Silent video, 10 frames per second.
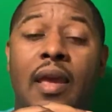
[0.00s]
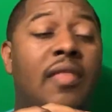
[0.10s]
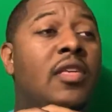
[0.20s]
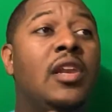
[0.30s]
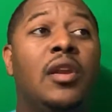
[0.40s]

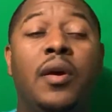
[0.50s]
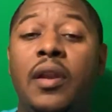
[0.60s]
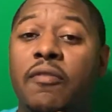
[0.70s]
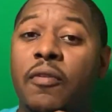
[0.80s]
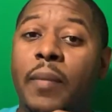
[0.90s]
Either you
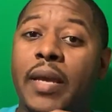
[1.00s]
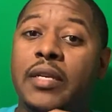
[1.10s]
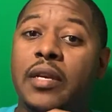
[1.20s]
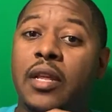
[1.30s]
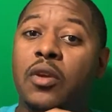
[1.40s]
learn
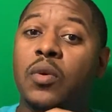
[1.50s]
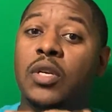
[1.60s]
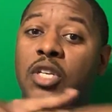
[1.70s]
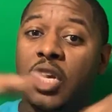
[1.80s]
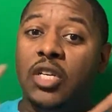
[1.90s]
information and you
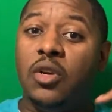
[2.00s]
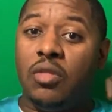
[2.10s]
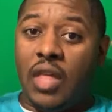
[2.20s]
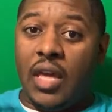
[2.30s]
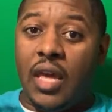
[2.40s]
adjust your
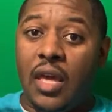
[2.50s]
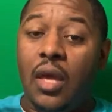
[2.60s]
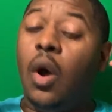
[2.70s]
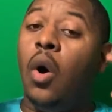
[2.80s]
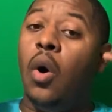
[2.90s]

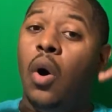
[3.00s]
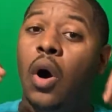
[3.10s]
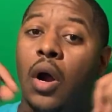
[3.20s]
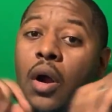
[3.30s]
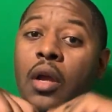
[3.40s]
thinking,
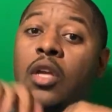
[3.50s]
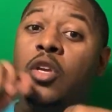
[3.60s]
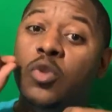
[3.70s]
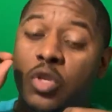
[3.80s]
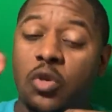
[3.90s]
or
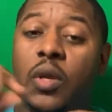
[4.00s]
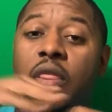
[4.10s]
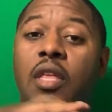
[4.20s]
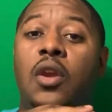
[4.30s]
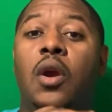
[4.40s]
you
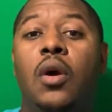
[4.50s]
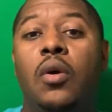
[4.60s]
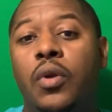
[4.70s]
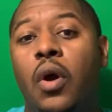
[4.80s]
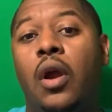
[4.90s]
strengthen your
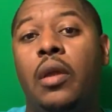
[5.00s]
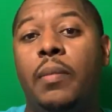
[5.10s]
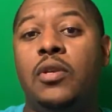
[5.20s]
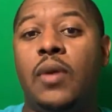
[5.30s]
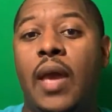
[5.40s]
own
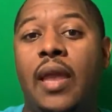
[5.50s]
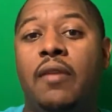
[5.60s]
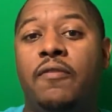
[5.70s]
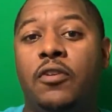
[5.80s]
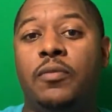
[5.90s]
argument you had in
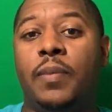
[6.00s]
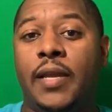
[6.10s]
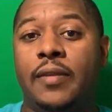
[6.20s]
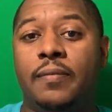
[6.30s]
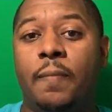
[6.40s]
the first
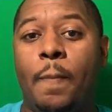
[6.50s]
place.